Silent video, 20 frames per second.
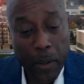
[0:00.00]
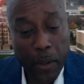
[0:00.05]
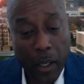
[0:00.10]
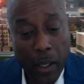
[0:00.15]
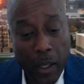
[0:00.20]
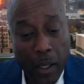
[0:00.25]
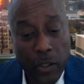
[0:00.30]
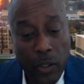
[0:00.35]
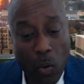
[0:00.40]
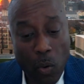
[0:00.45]

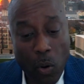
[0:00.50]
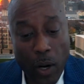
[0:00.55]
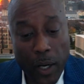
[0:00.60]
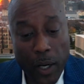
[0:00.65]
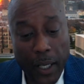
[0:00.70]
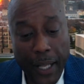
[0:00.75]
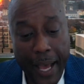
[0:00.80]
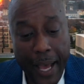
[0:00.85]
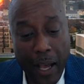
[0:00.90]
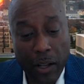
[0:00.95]
You weren't
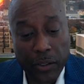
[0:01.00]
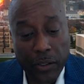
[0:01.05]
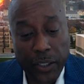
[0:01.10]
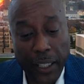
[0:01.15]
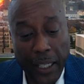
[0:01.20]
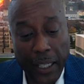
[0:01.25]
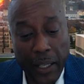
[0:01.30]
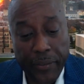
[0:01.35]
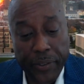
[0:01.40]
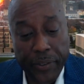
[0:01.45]
allowed to
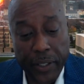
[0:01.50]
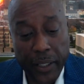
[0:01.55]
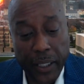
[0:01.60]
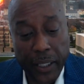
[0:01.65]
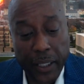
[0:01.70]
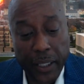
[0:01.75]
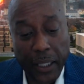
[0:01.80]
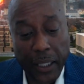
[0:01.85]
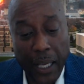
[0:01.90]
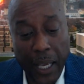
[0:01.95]
even
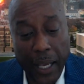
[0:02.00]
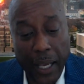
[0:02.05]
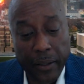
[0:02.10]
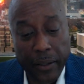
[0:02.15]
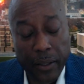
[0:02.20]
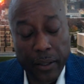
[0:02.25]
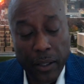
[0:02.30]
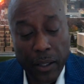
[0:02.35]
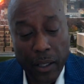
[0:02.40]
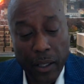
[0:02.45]
to get
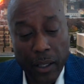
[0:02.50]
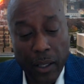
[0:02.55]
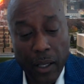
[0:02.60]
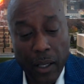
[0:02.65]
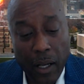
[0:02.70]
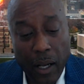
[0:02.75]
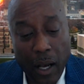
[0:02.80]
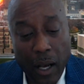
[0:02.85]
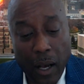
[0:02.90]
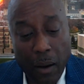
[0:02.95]

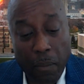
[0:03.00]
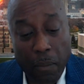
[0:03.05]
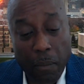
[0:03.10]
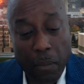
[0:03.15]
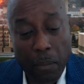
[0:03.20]
uh,